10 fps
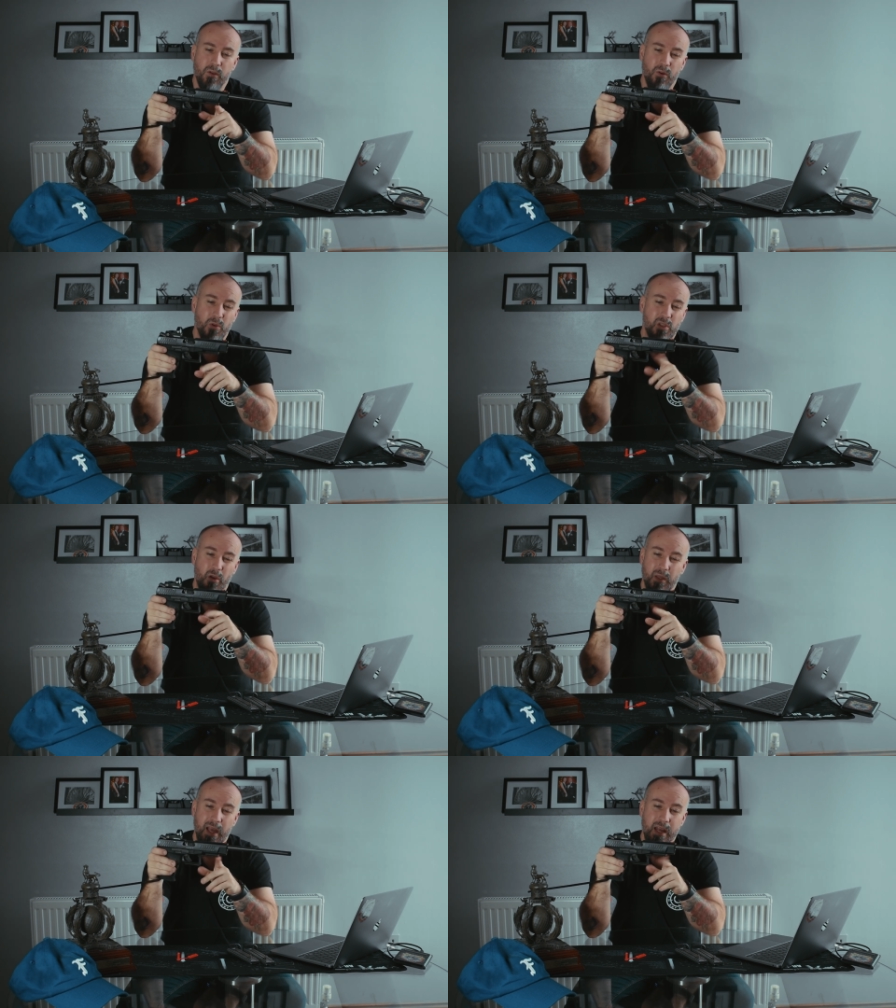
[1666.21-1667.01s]

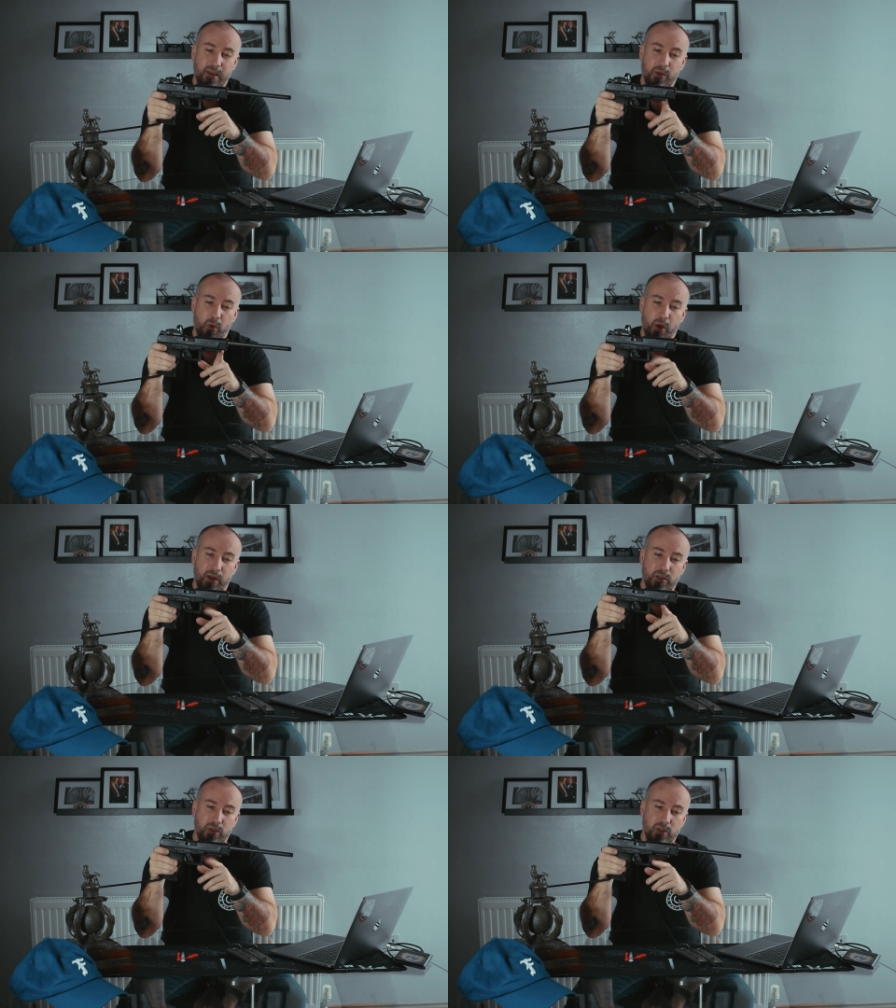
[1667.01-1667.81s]
Also, again, if you want to
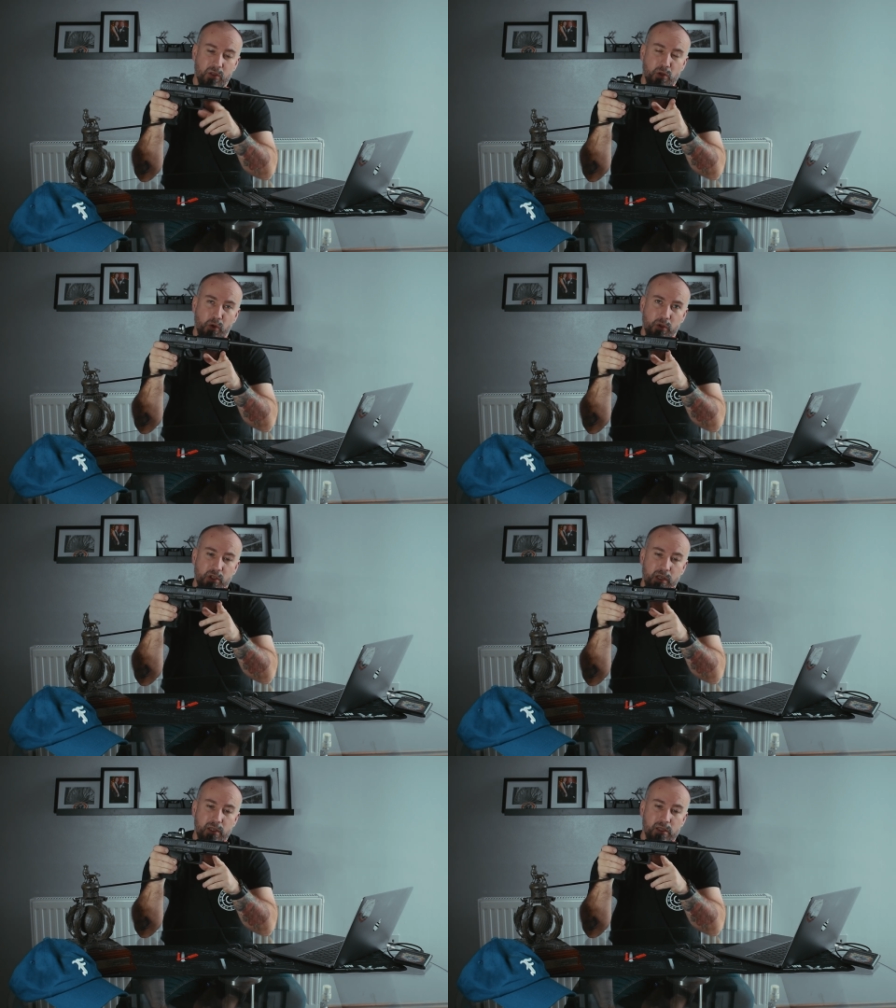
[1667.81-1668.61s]
add your
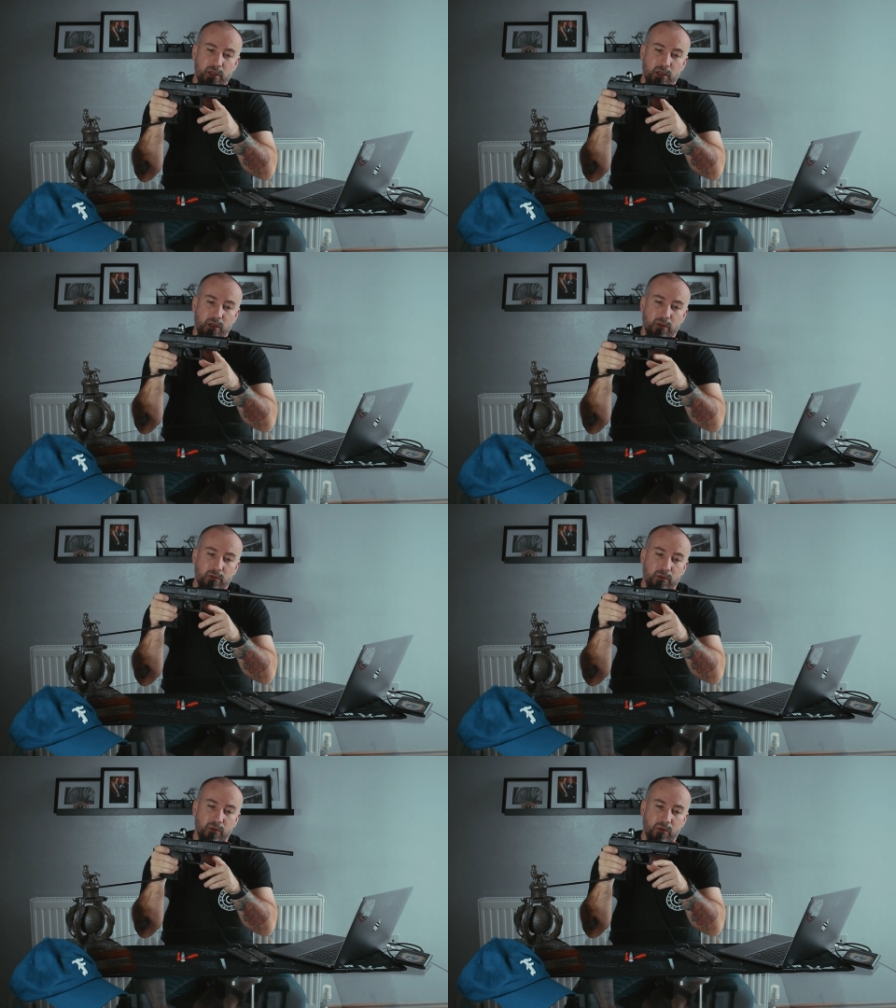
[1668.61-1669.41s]
torches and your
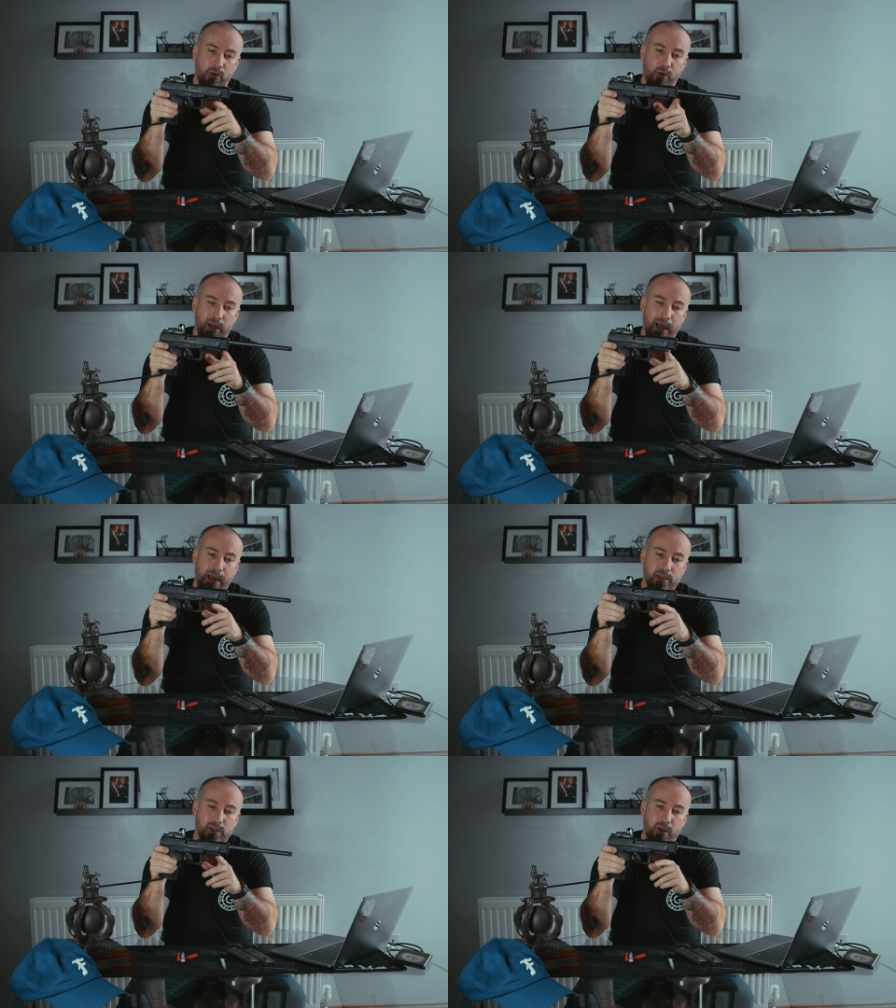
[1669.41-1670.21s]
other
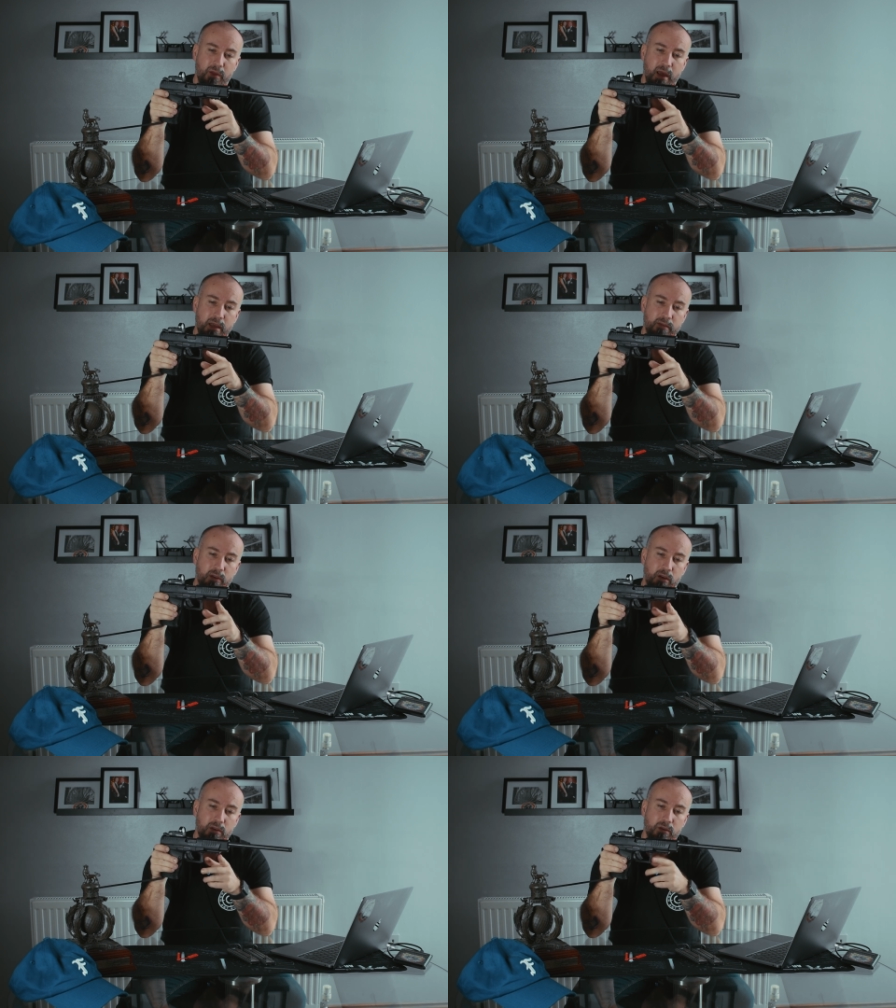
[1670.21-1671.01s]
lasers on there, you've
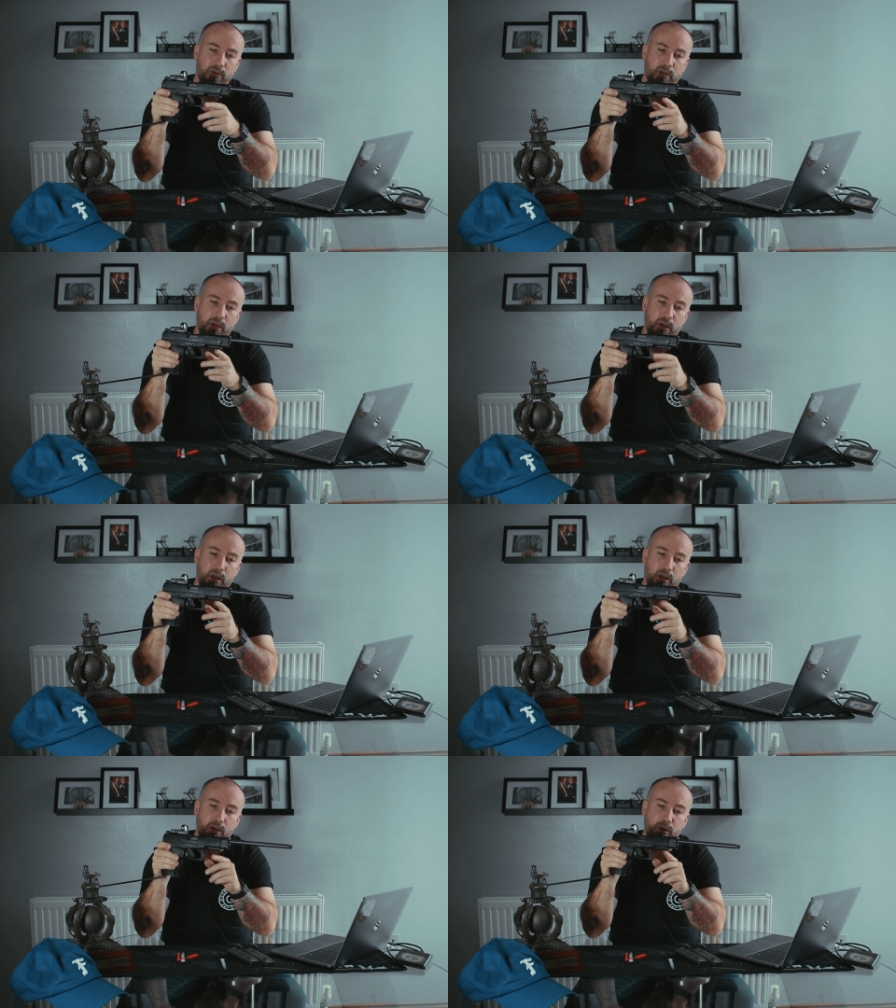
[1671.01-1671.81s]
got your
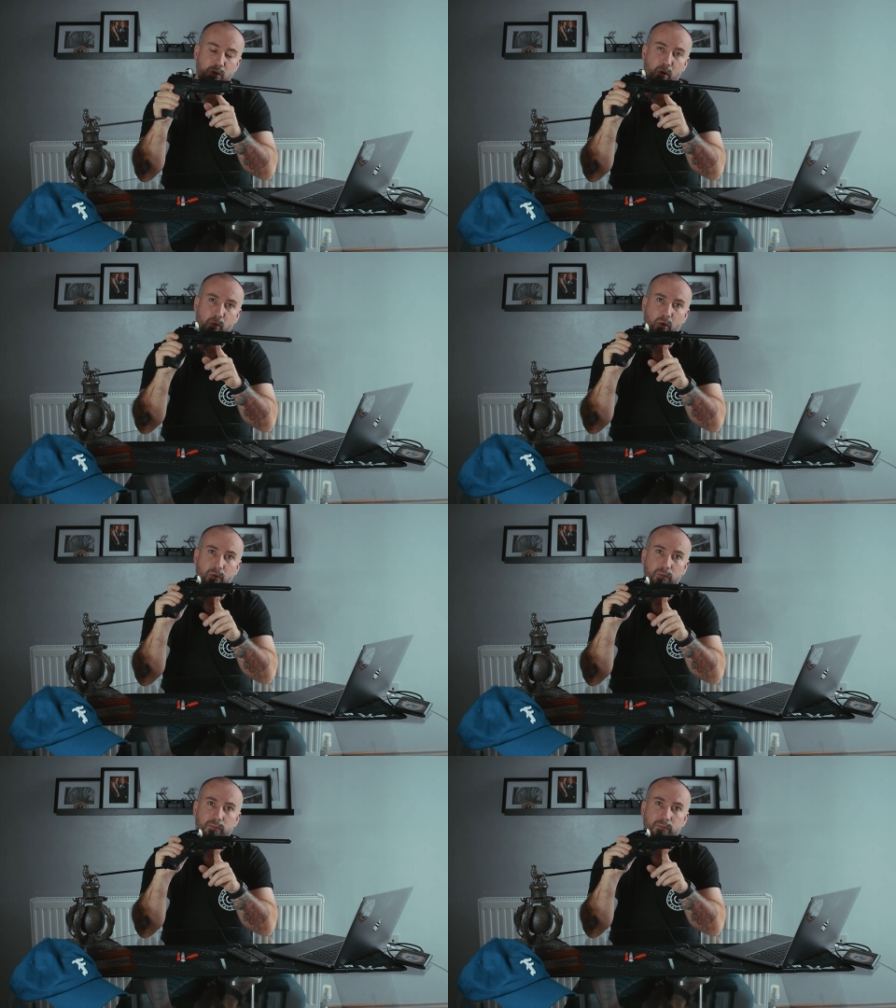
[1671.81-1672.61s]
normal
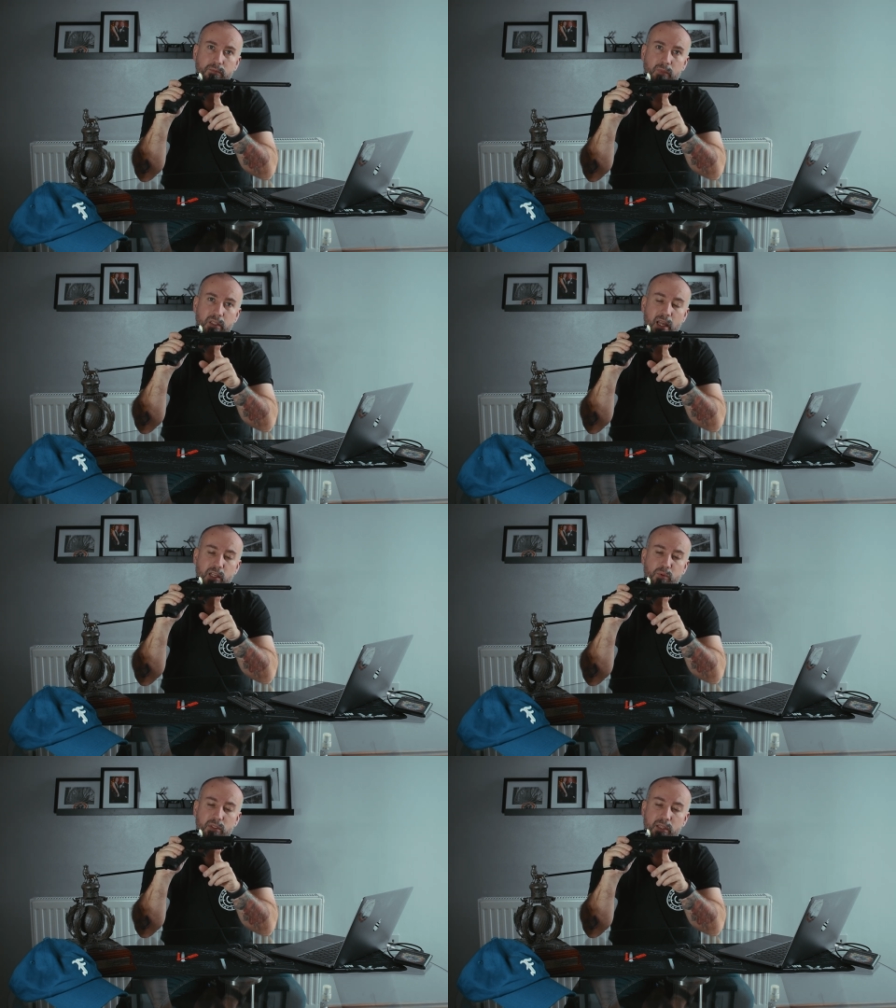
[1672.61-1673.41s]

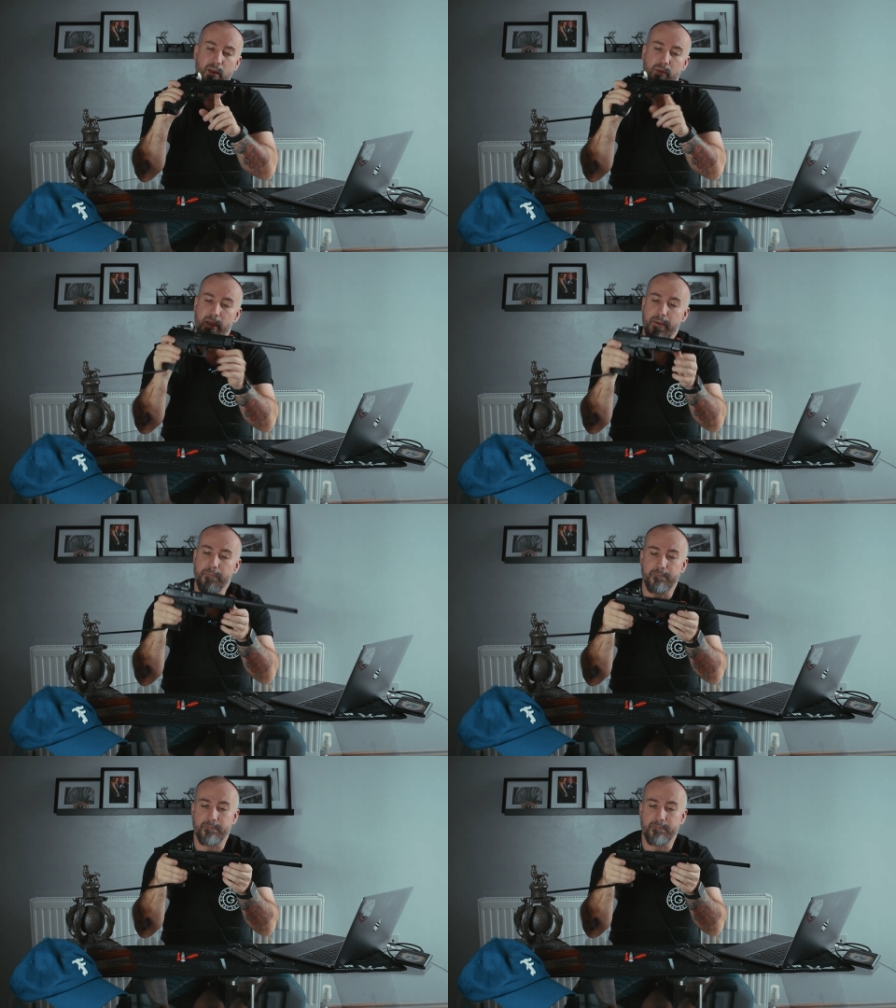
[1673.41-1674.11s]
attachments down there.